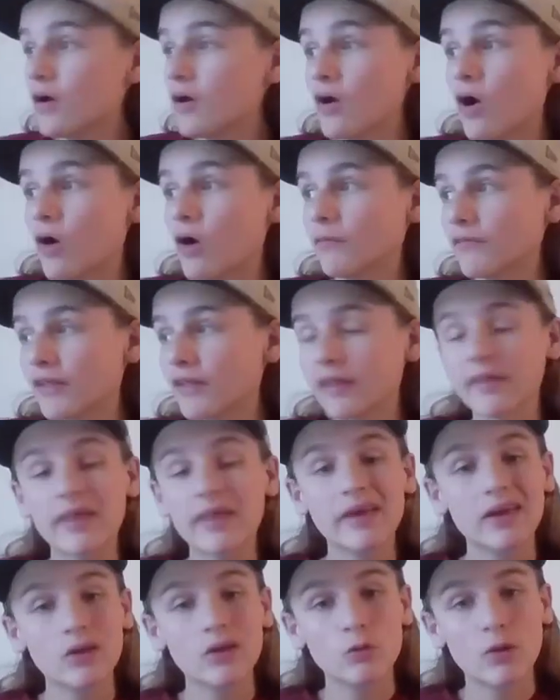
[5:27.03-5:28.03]
hopefully
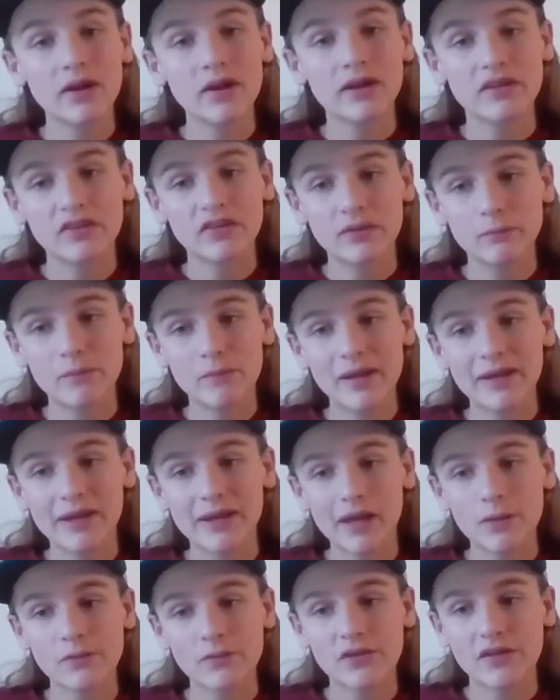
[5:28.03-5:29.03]
they can win as many
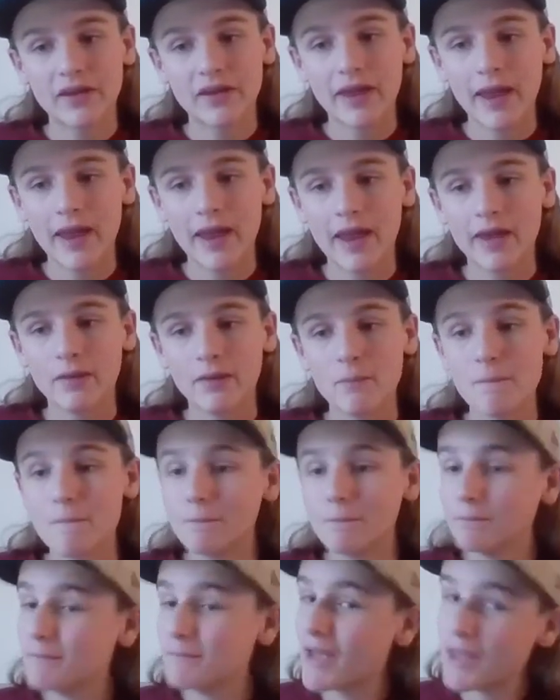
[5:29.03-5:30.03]
games as they can.
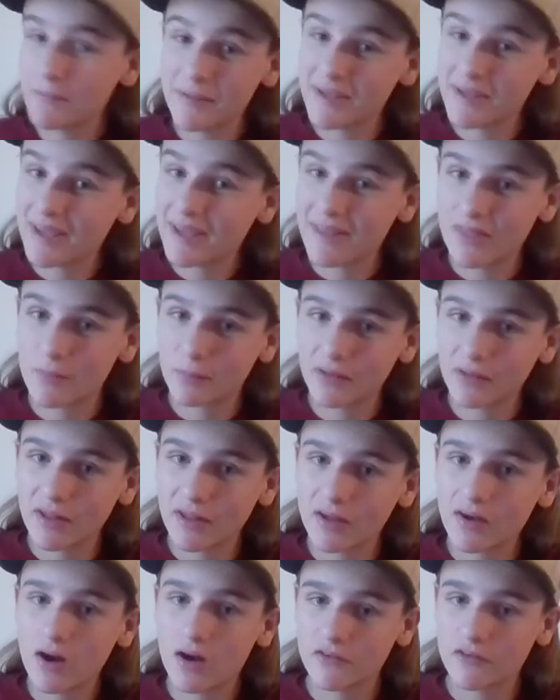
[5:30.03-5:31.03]
Maybe get in the
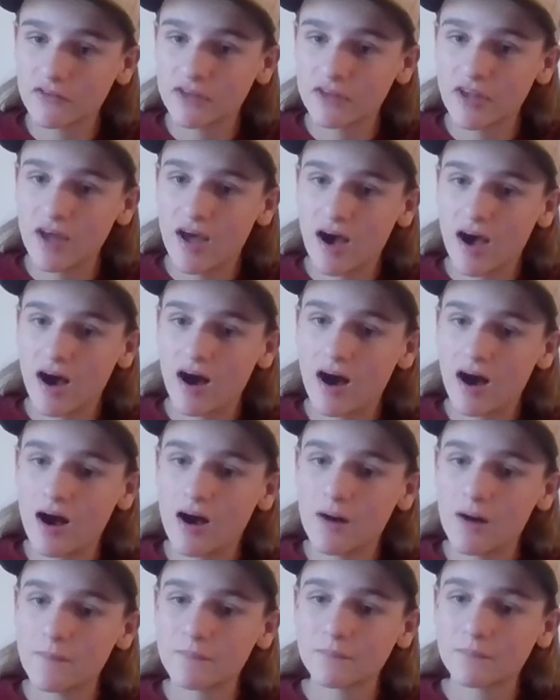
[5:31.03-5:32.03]
playoffs,
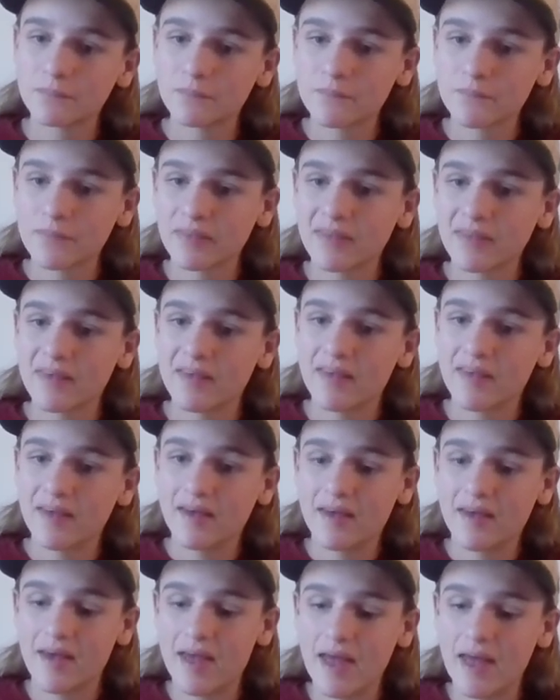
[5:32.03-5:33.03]
um,
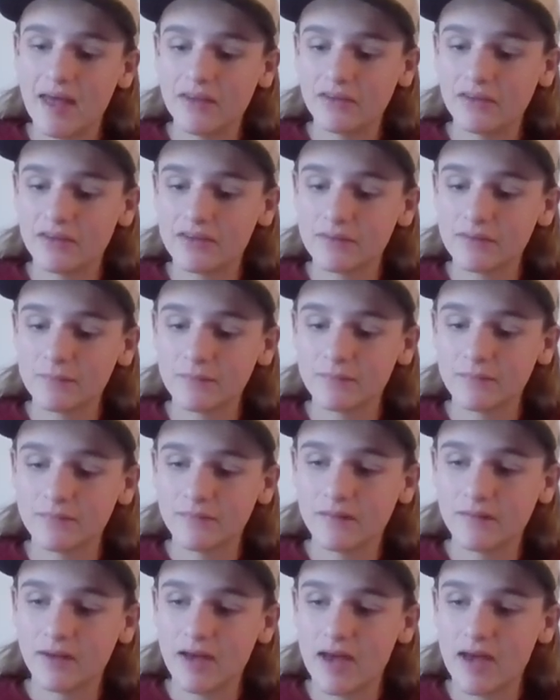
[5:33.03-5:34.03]
and
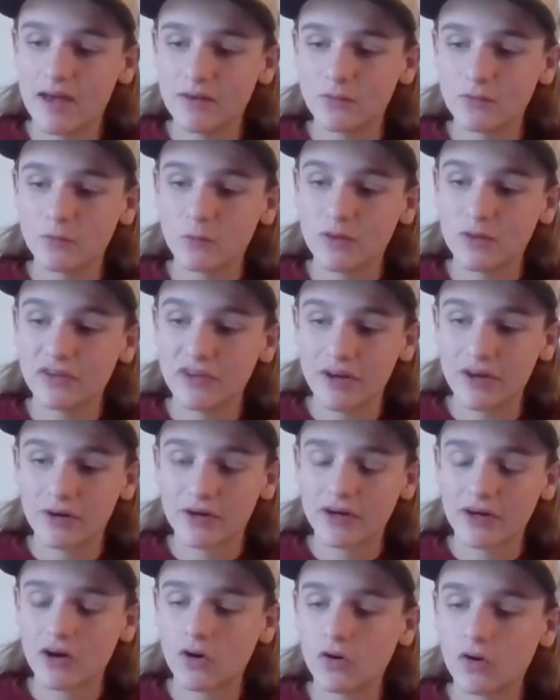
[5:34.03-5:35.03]
and with
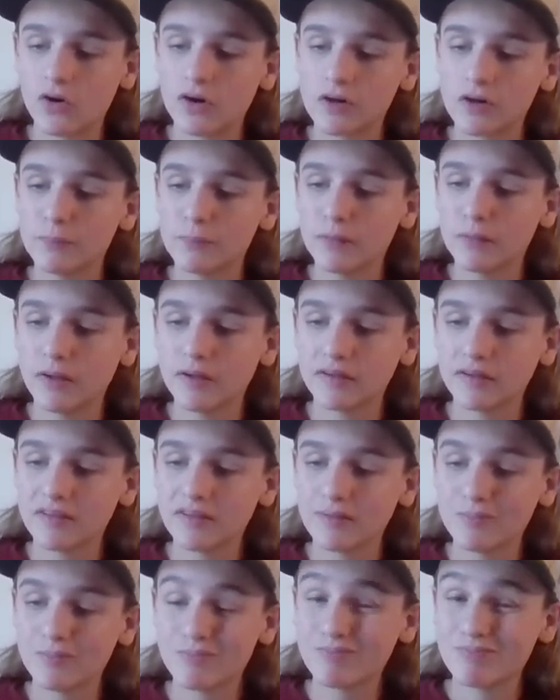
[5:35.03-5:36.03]
Derek Carr,
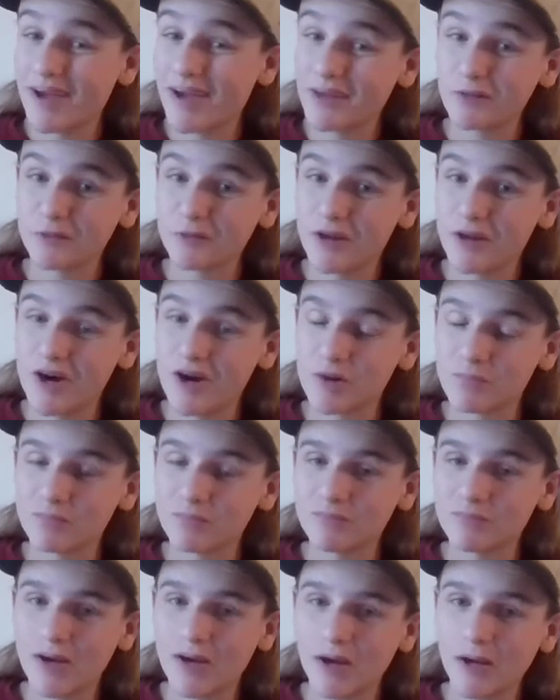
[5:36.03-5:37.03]
but I don't know.
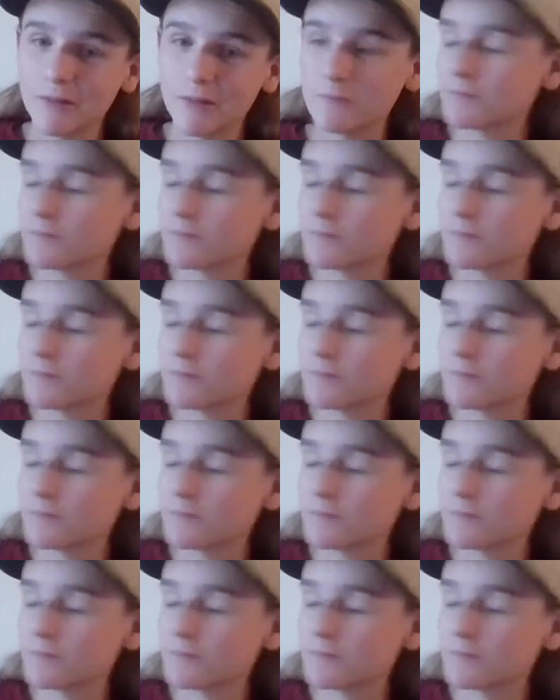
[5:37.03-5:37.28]
I